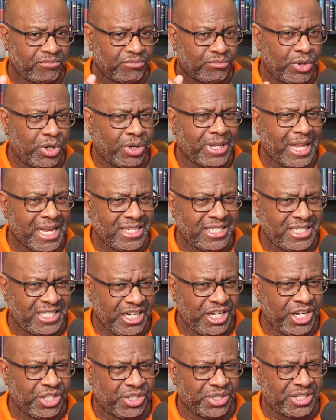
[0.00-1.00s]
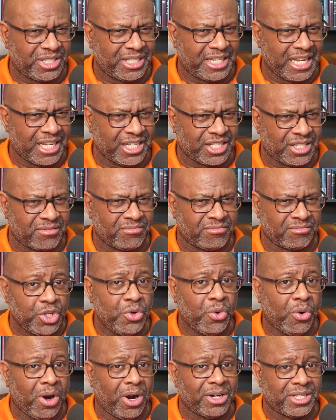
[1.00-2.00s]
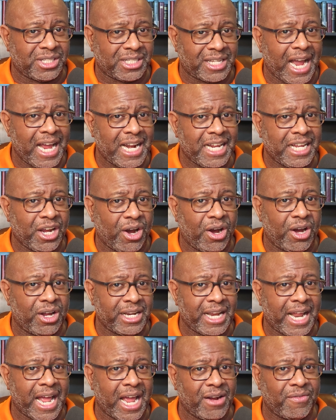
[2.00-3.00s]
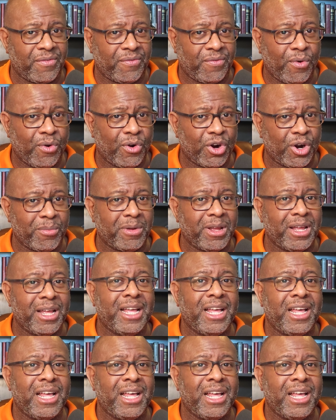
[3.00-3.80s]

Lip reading: Well, that signature says you are signing on that form